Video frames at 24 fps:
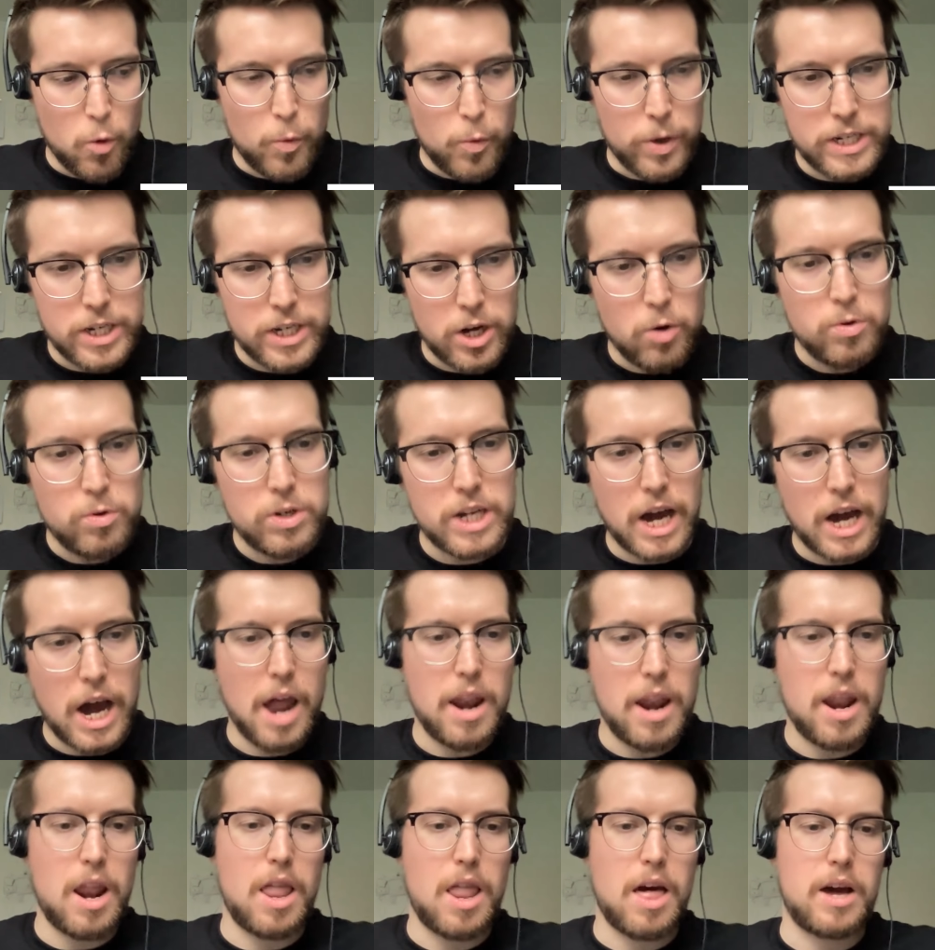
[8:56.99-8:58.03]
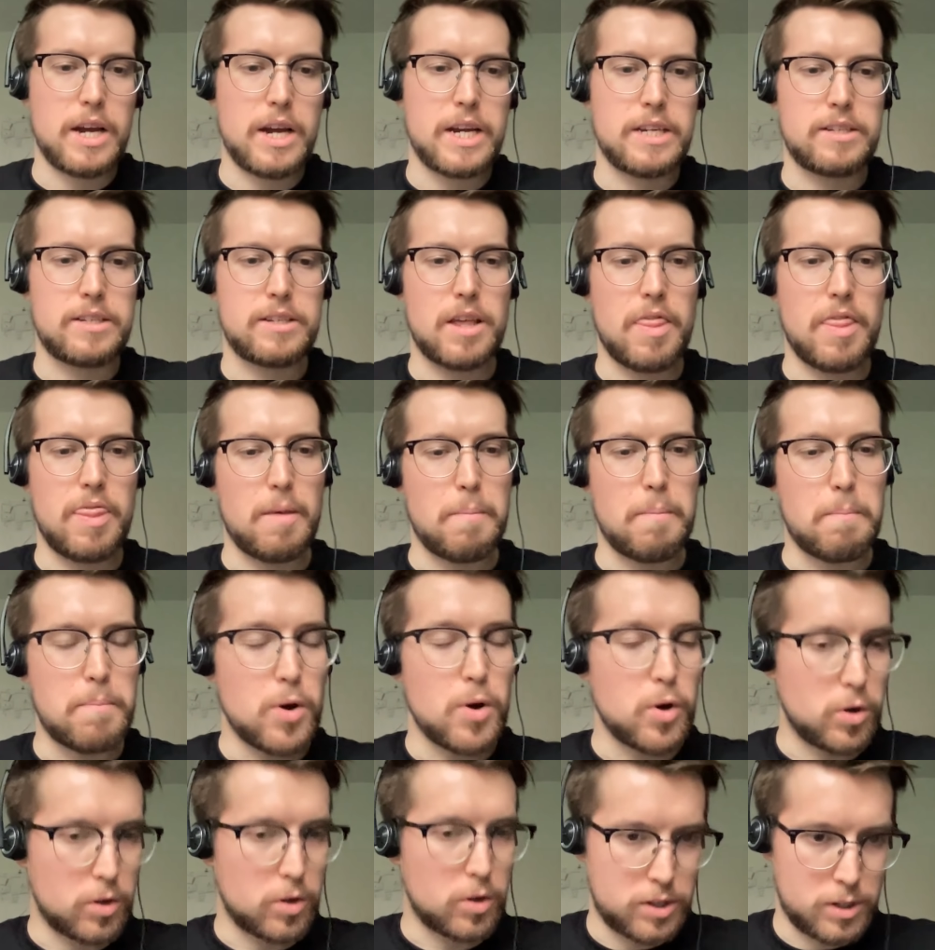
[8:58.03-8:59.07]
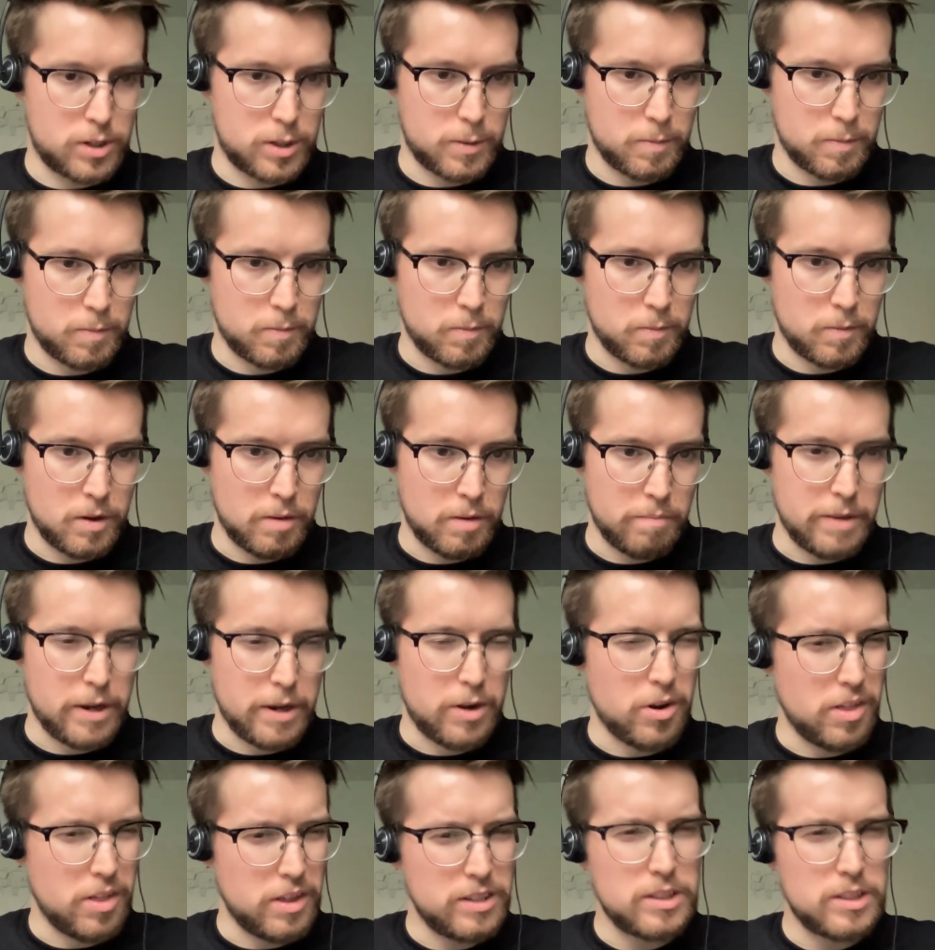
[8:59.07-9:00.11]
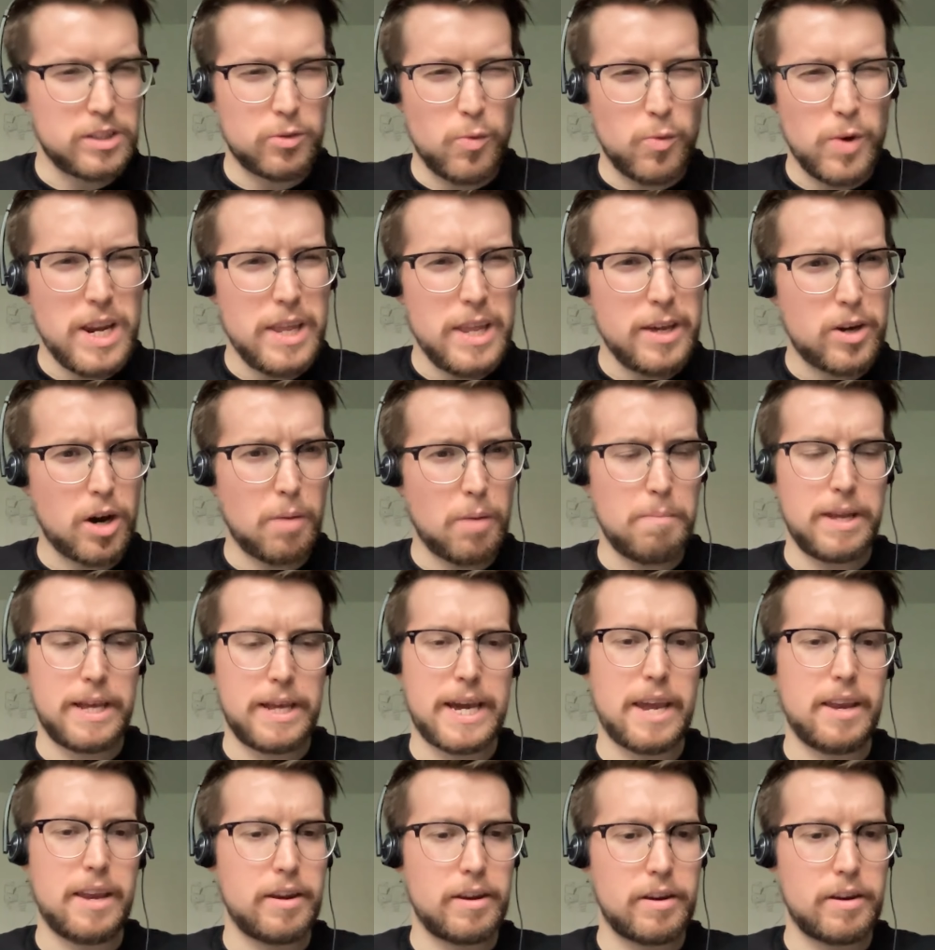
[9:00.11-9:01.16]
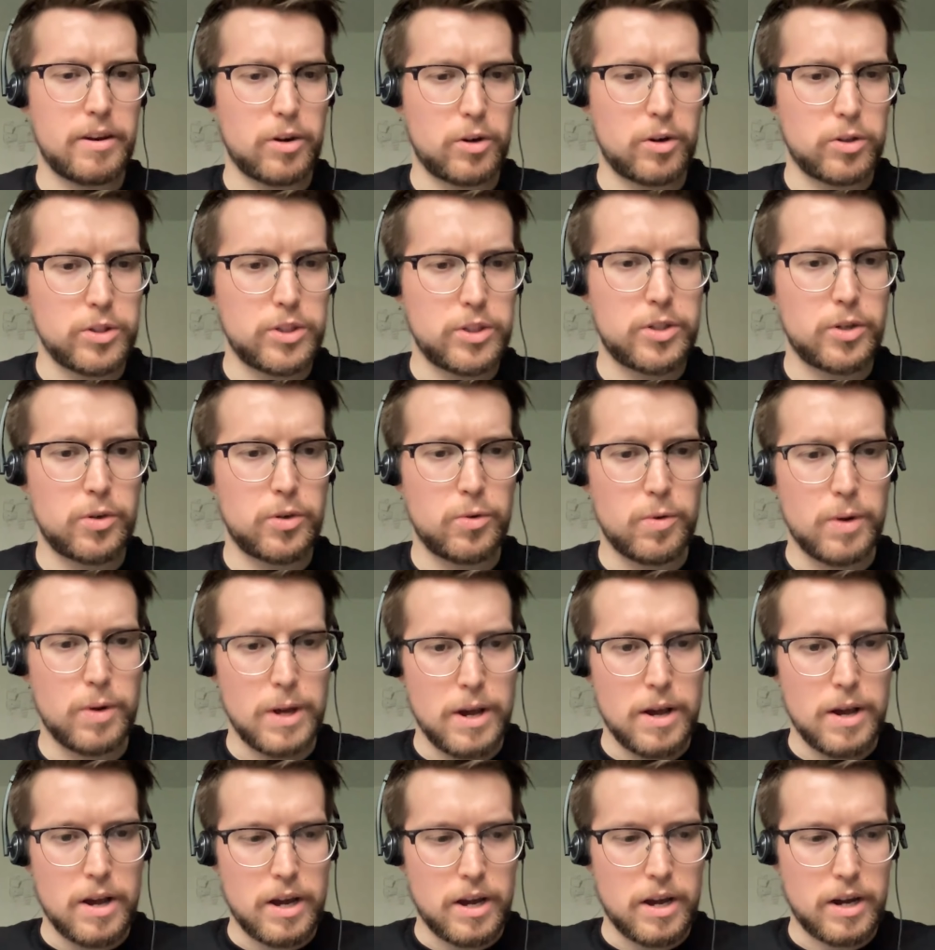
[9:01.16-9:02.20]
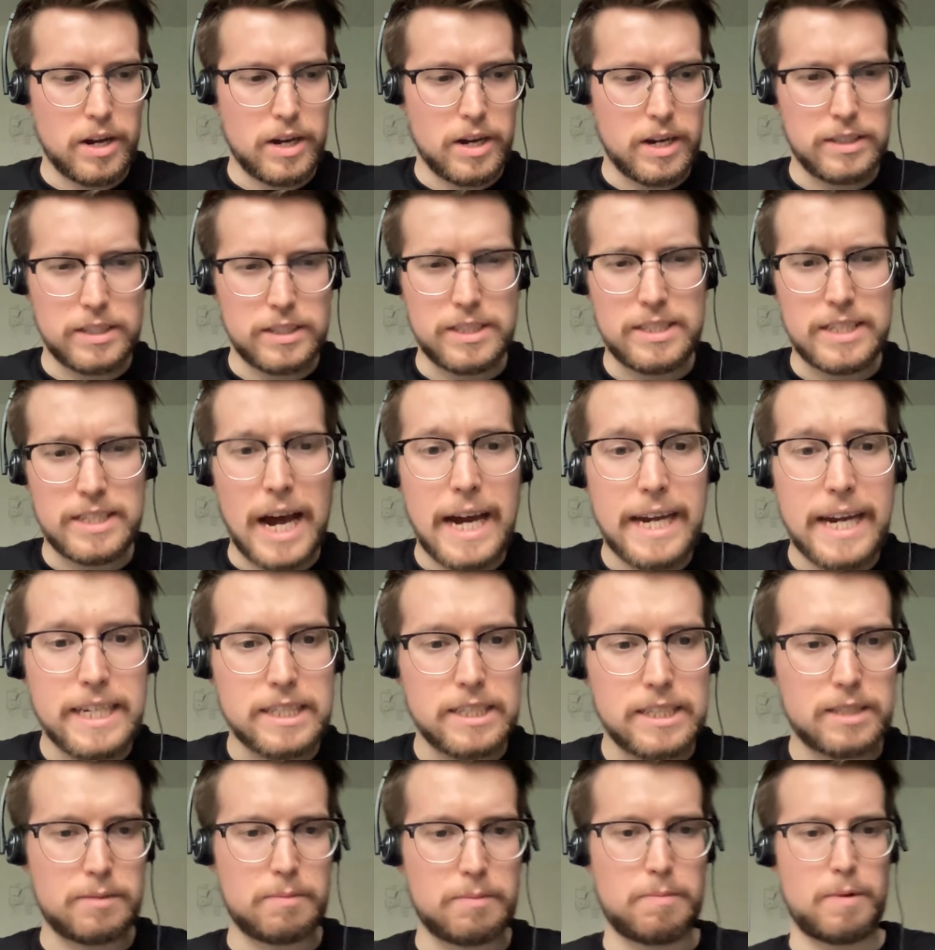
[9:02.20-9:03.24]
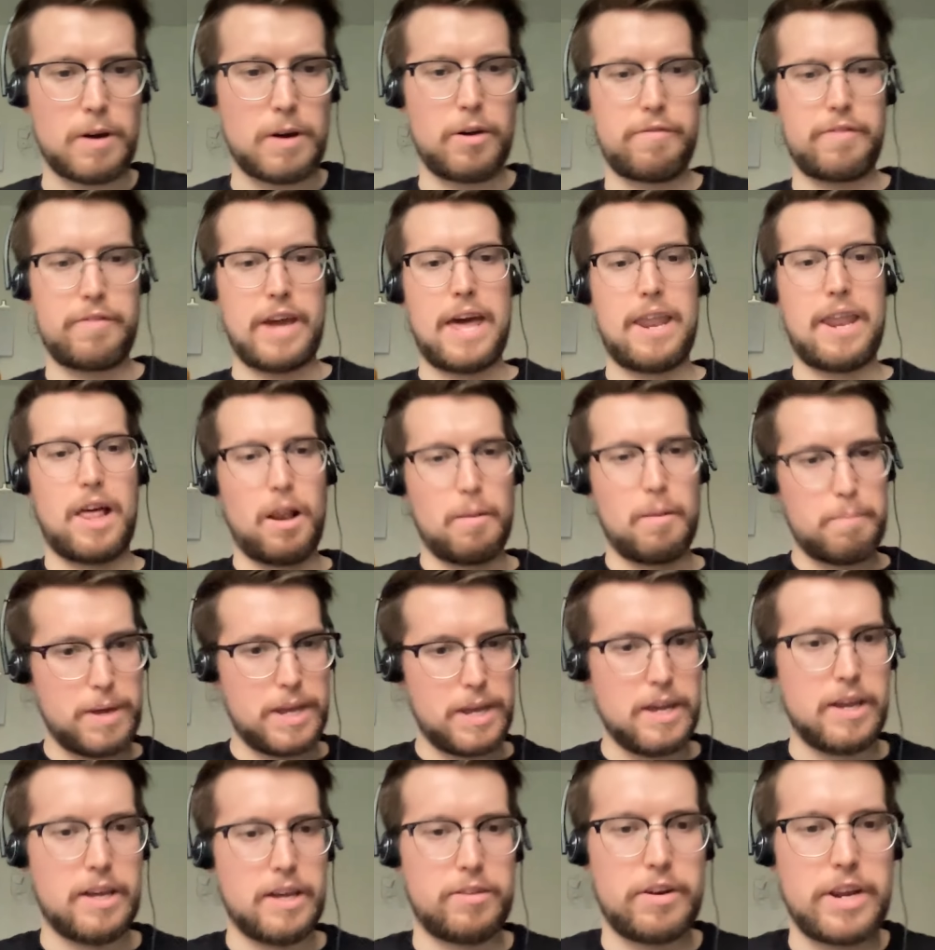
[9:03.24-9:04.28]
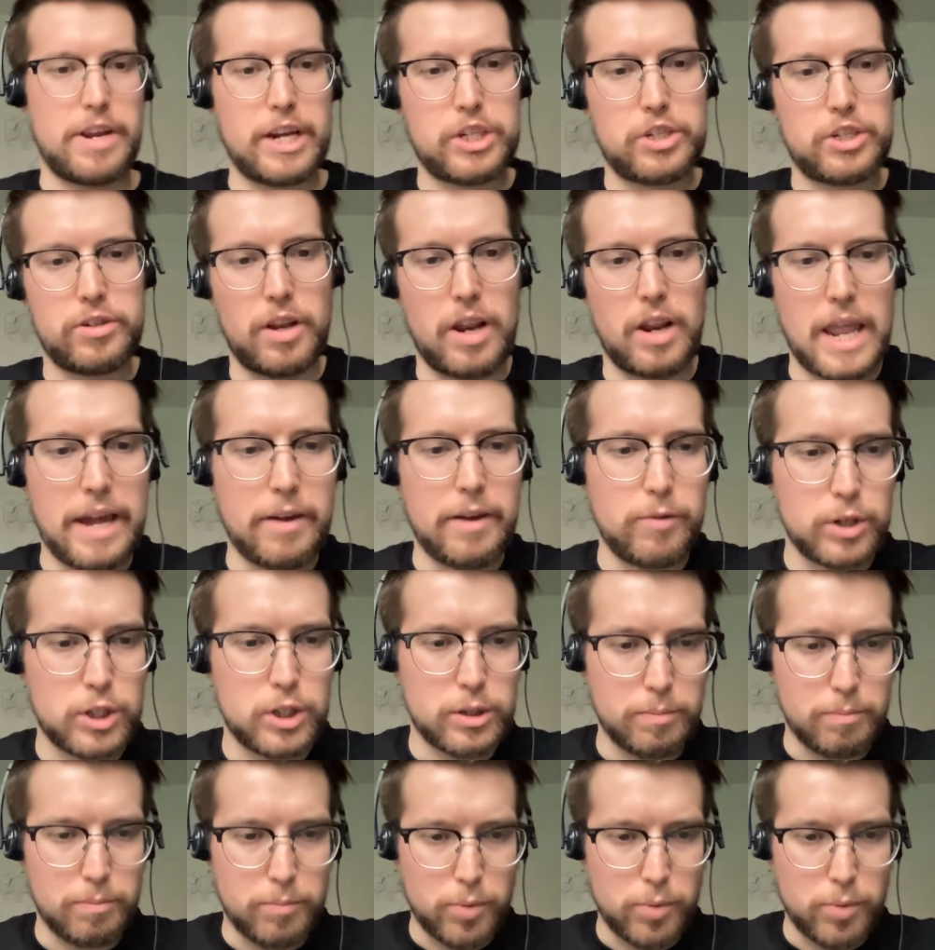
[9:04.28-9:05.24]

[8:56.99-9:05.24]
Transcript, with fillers: we don't analyze the books because this is really complicated and also uh, the science of NLP or the natural language